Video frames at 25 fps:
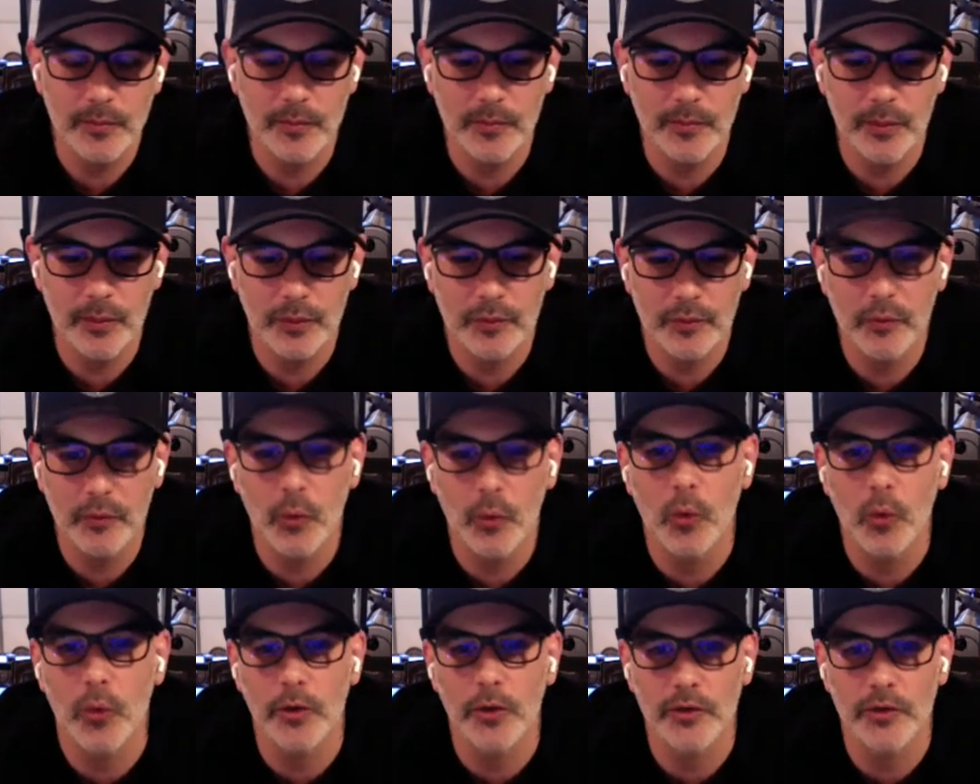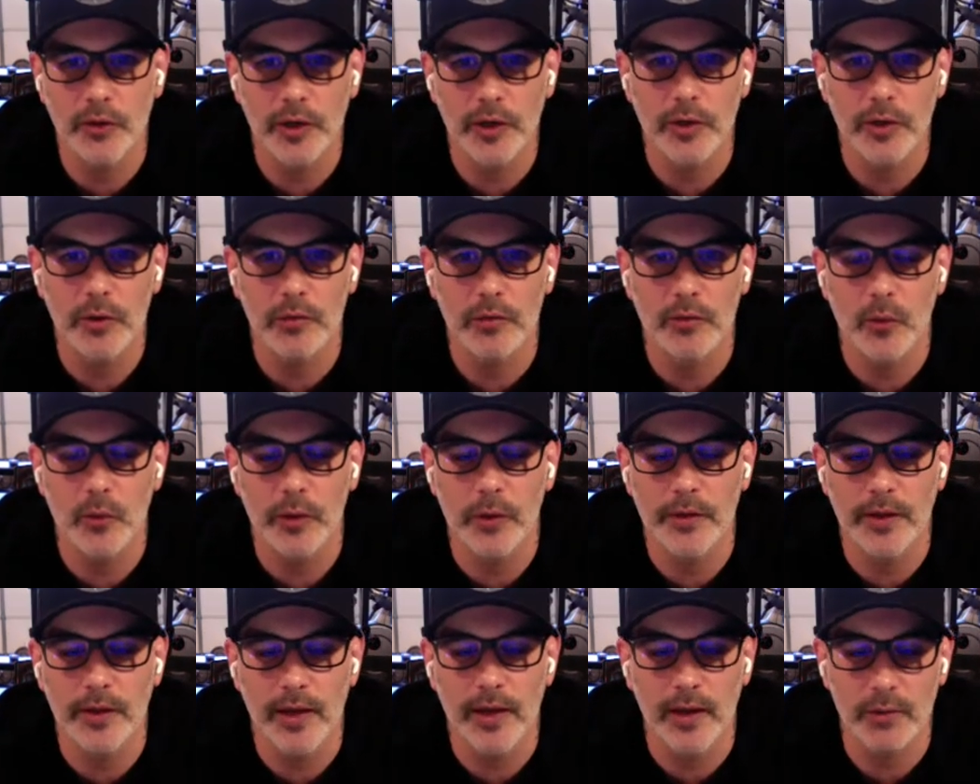before, trying to
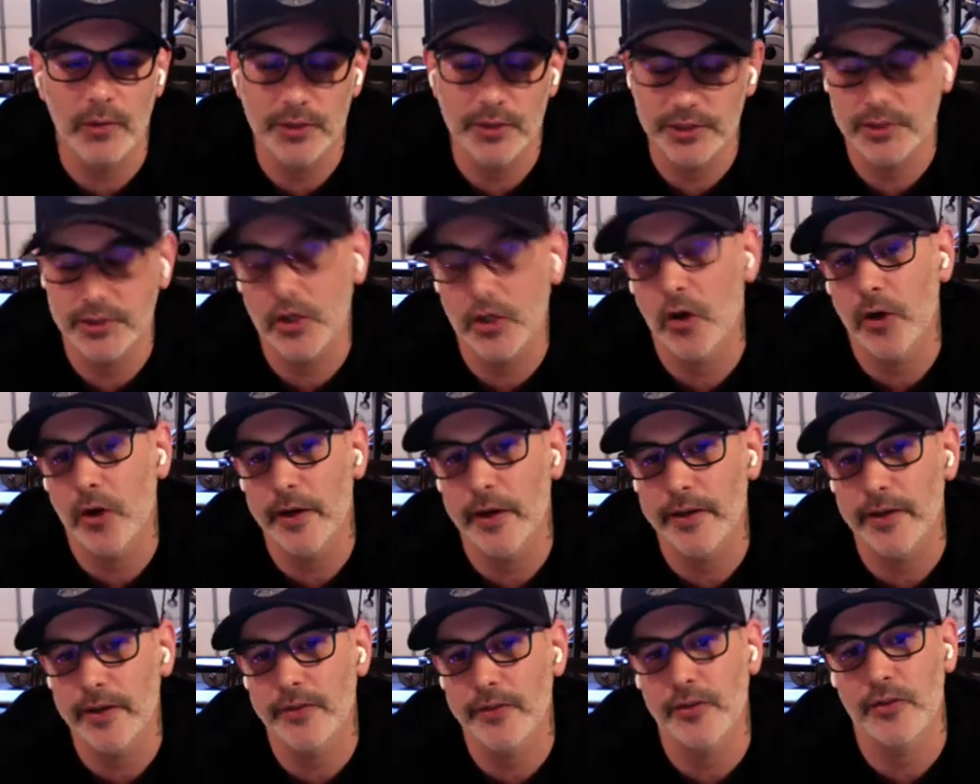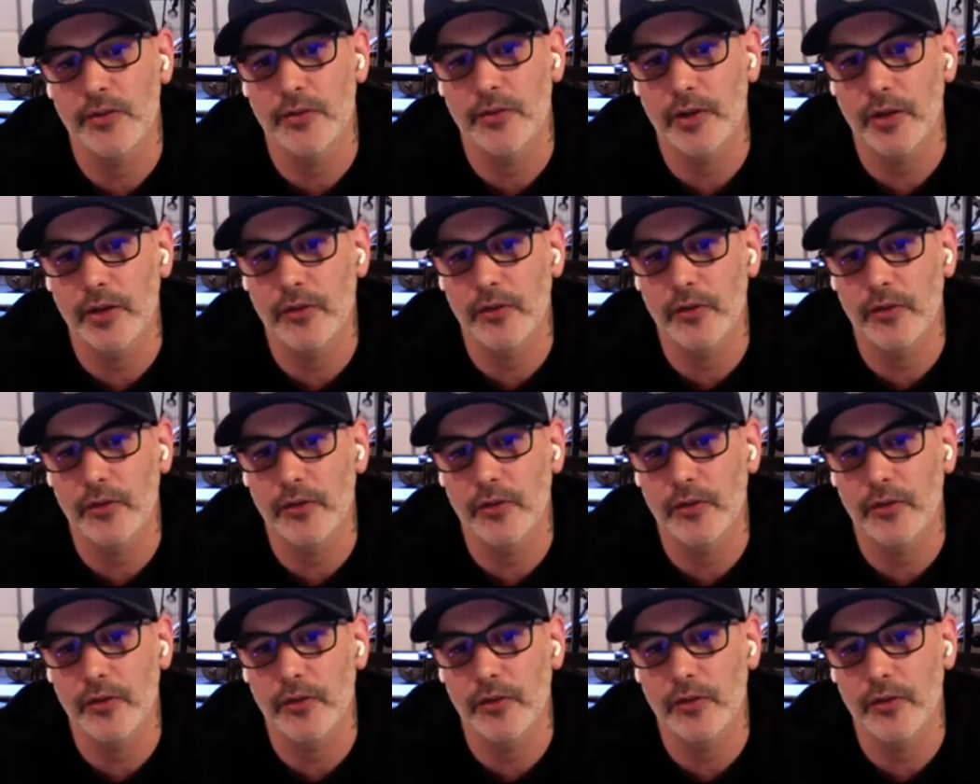avoid that, which is hard because he's